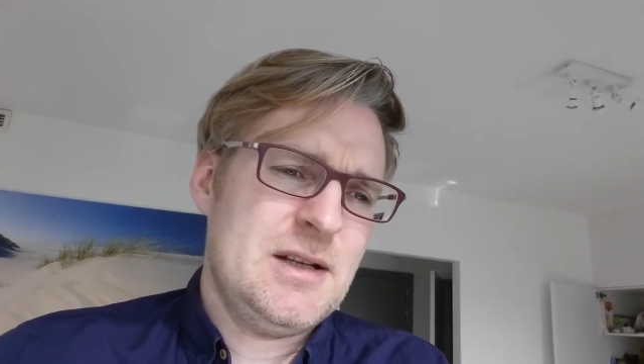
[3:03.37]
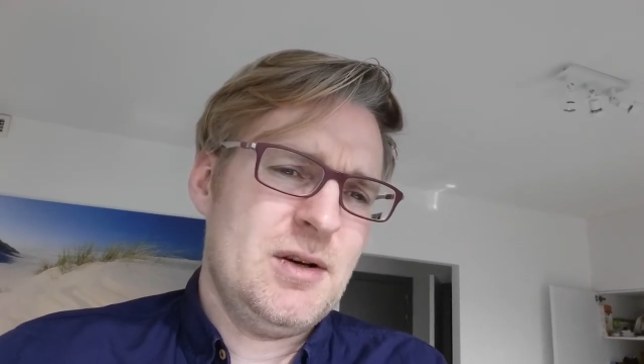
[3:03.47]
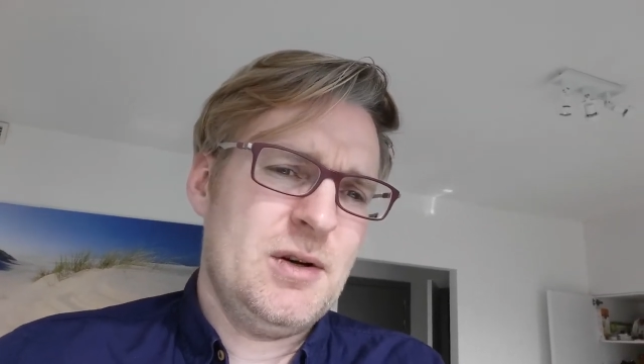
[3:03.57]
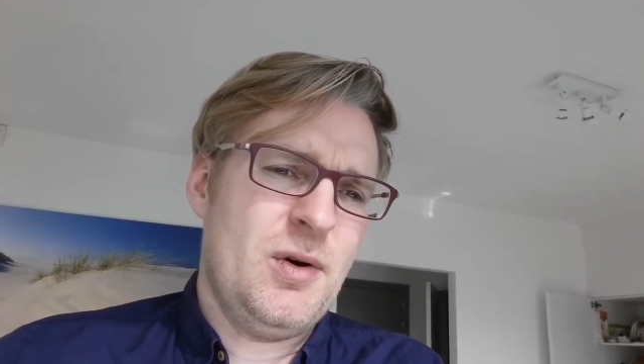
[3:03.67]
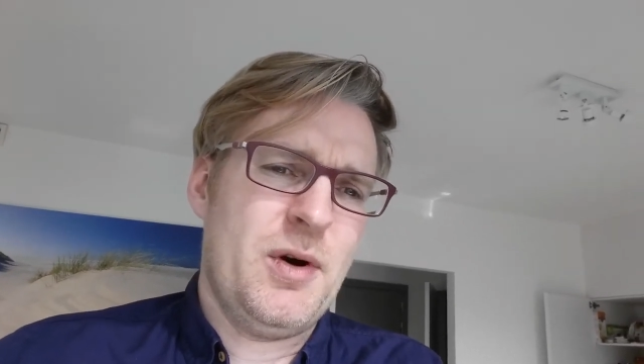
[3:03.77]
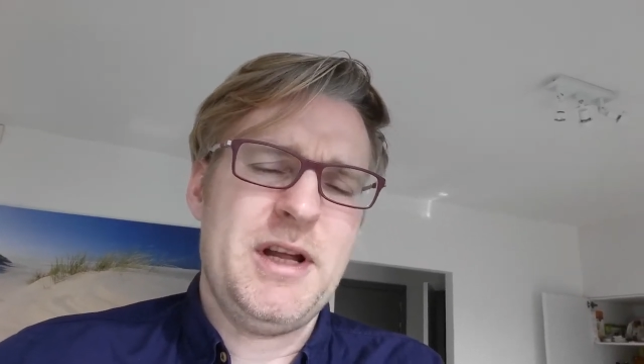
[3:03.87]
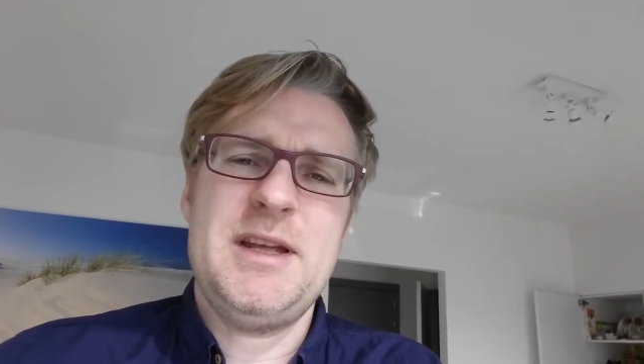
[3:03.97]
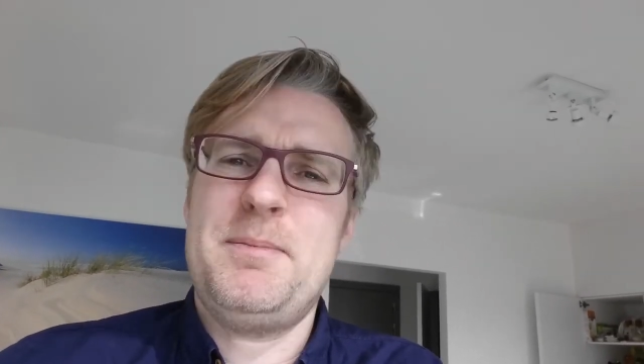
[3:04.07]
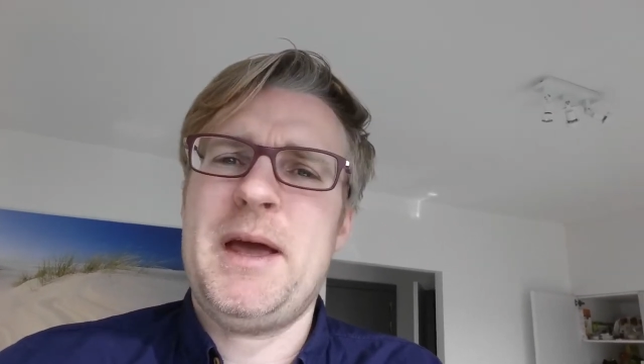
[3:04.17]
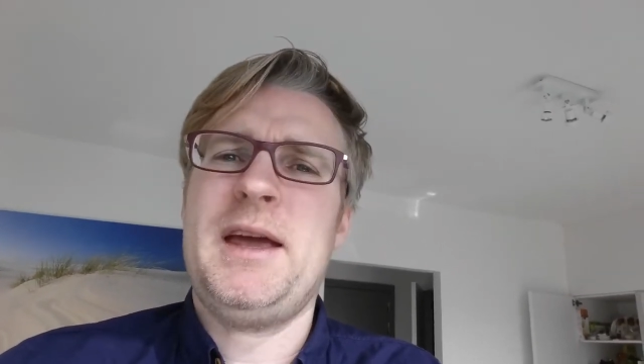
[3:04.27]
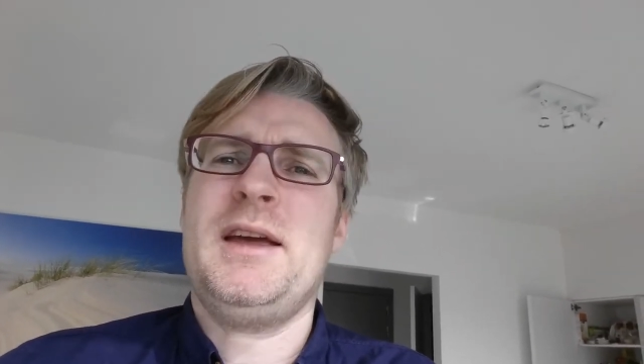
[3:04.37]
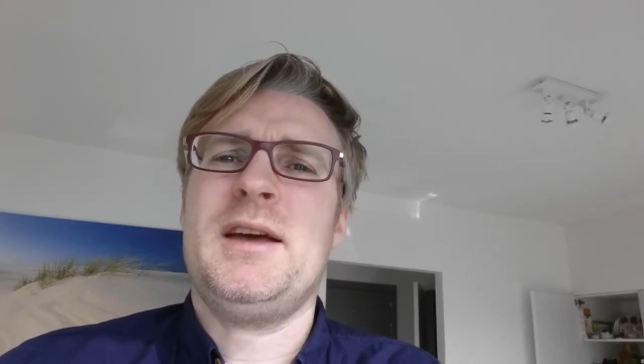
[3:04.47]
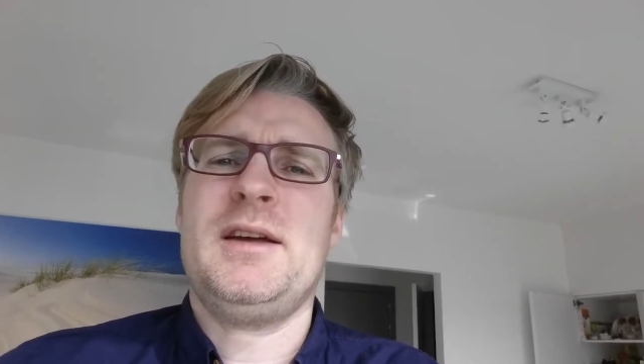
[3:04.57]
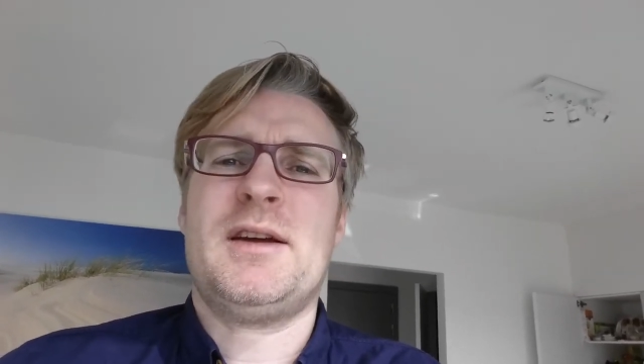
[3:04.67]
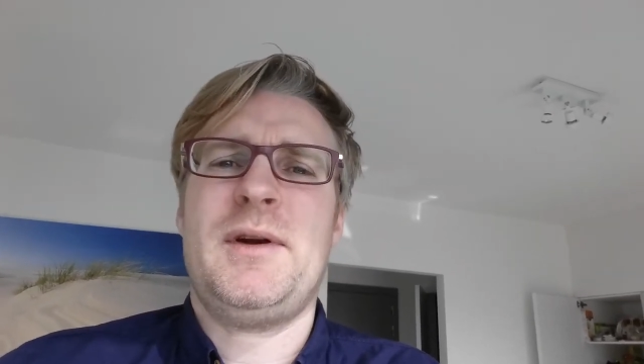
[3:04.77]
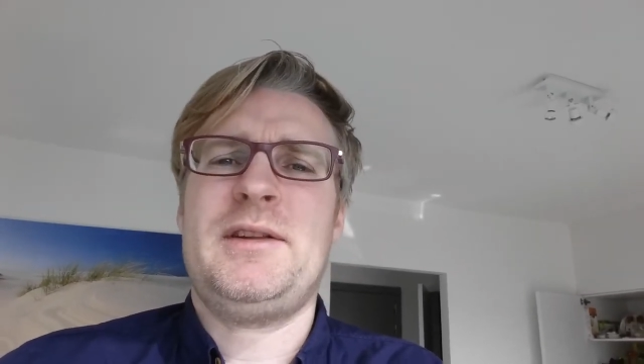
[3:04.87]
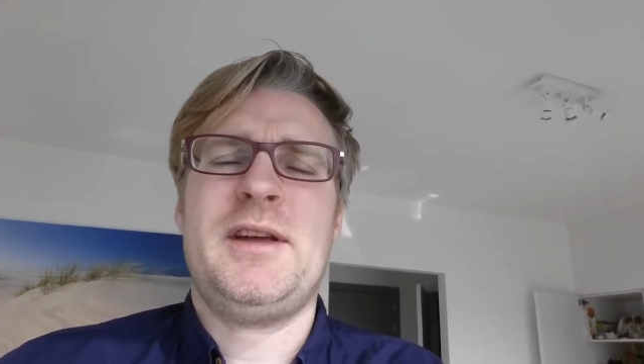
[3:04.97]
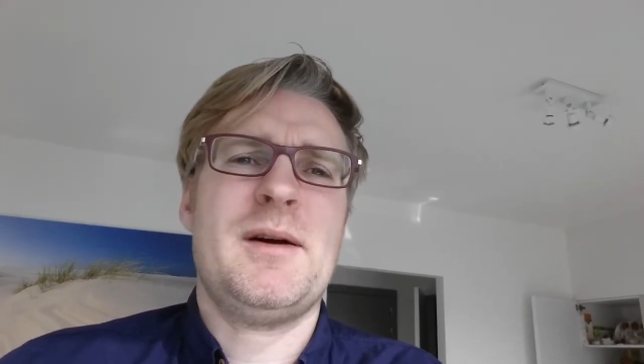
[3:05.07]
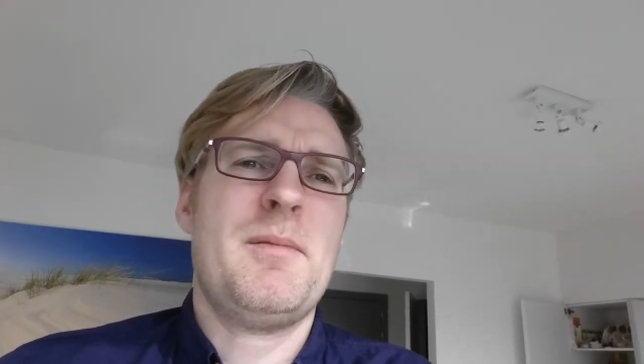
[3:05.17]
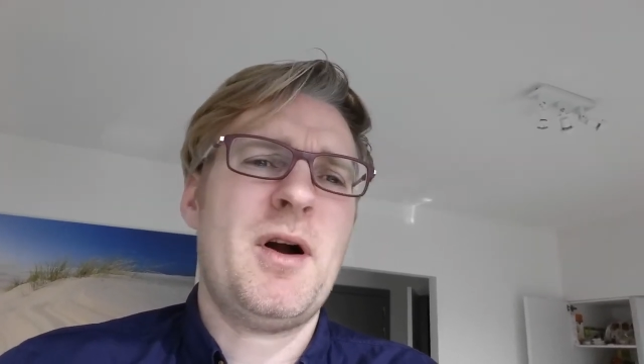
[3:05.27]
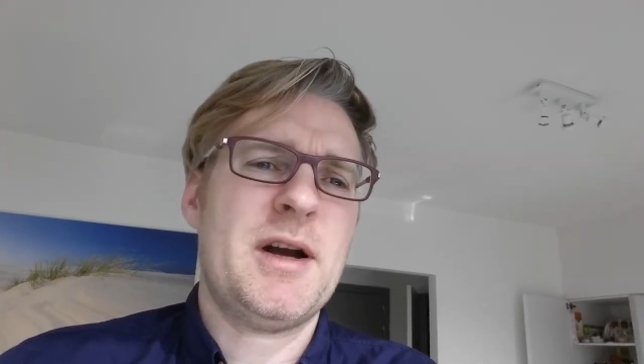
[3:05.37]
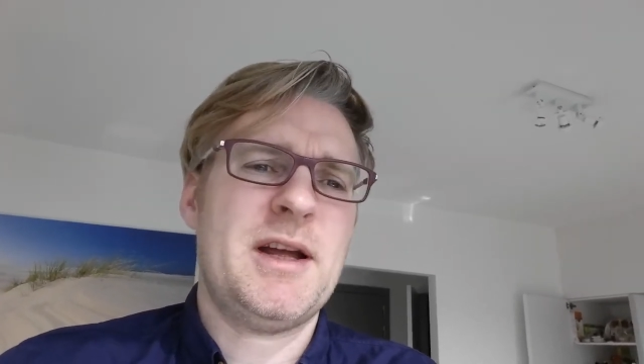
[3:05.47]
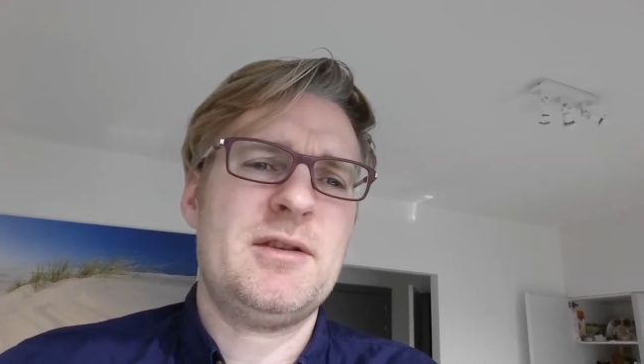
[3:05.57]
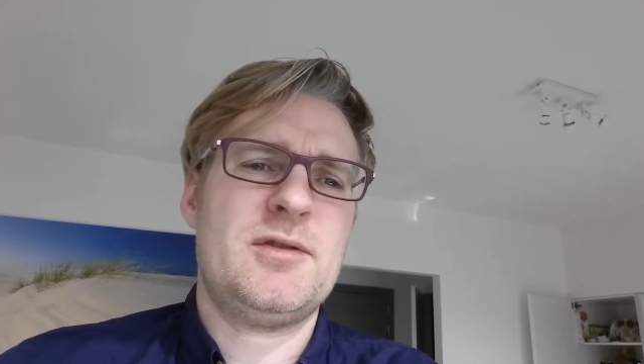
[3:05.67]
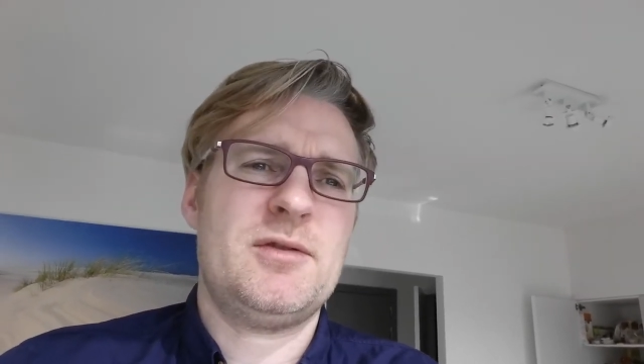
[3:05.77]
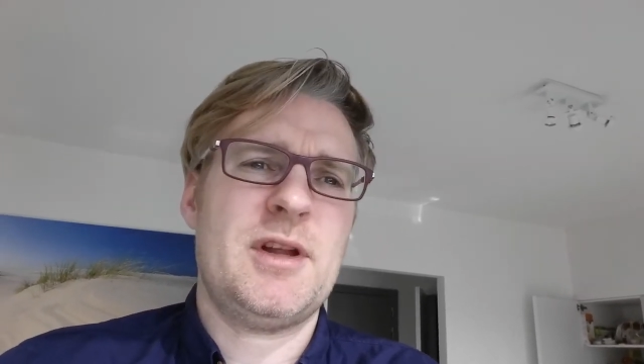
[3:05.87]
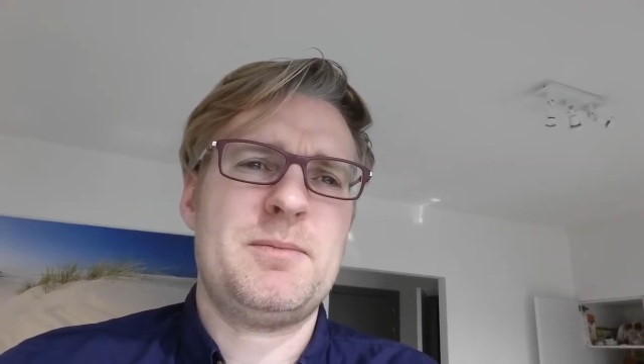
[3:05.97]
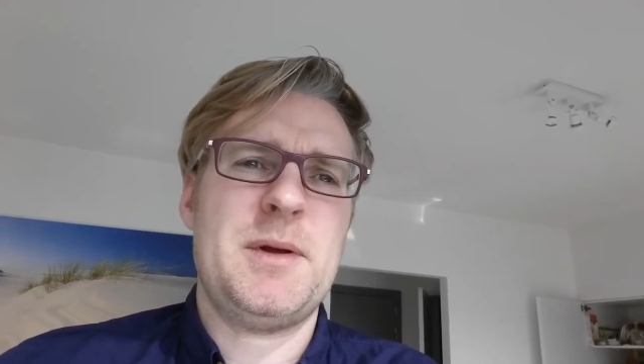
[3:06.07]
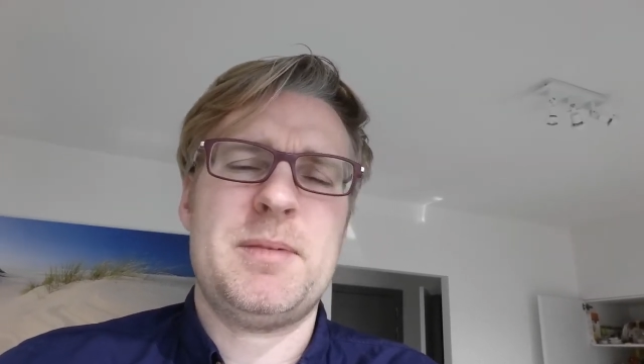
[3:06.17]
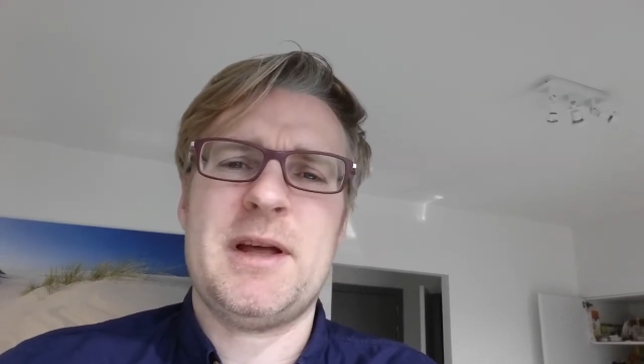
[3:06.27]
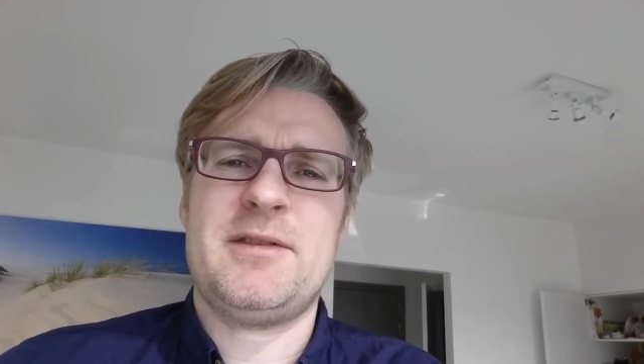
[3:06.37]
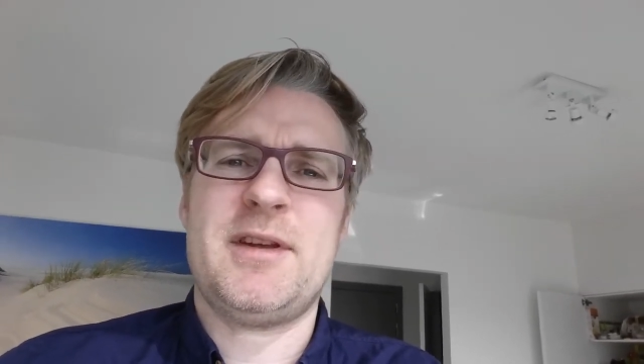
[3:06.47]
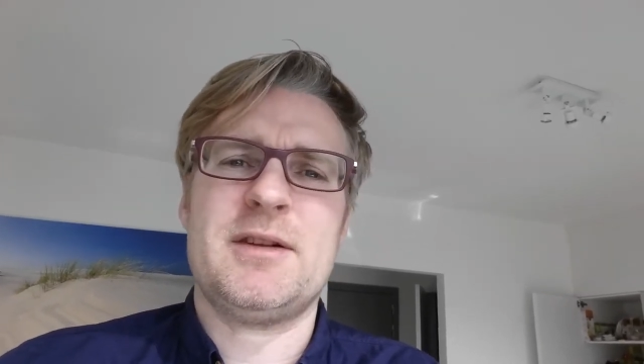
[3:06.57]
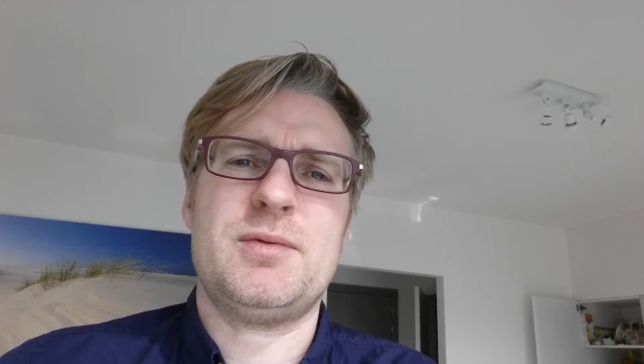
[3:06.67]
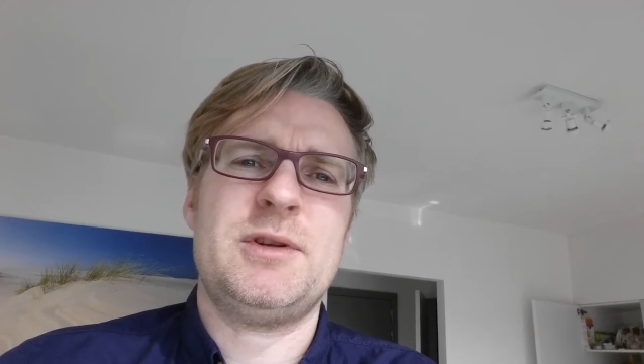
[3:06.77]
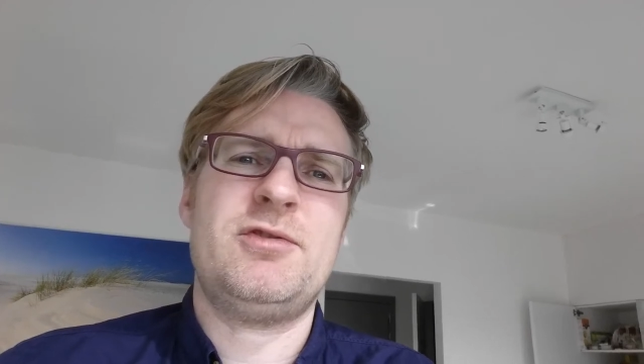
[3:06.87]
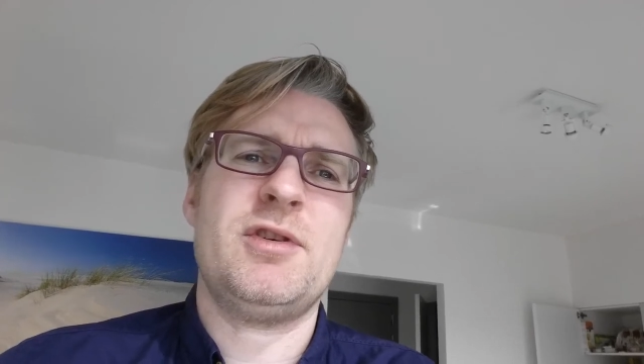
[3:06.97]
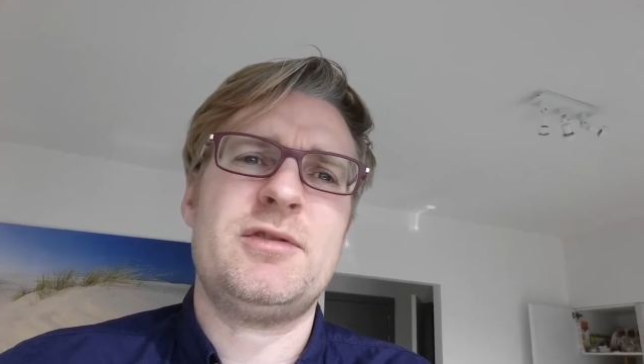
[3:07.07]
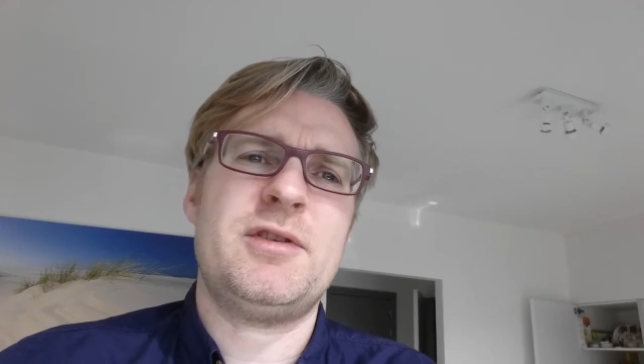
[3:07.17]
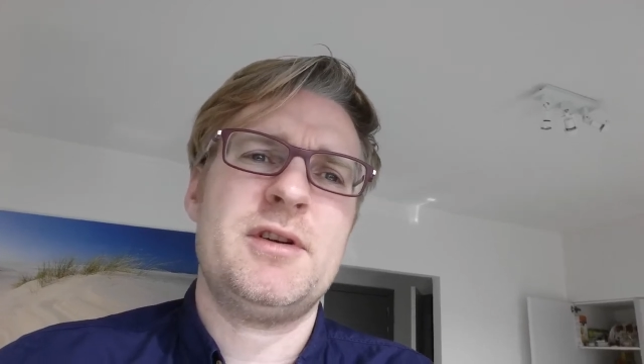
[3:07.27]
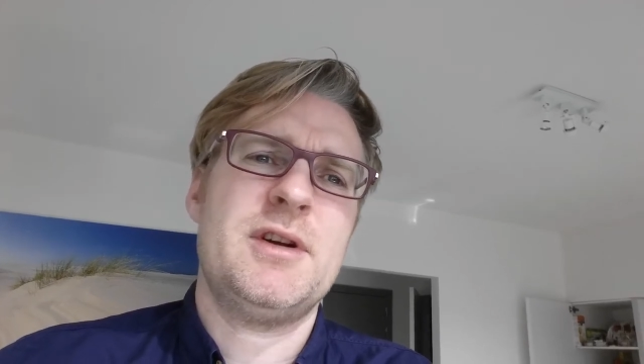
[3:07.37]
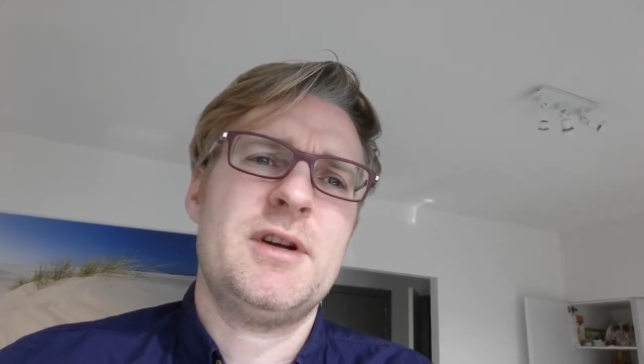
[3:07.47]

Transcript: uh, or eBay, eh, creating a market that people can sell to each other,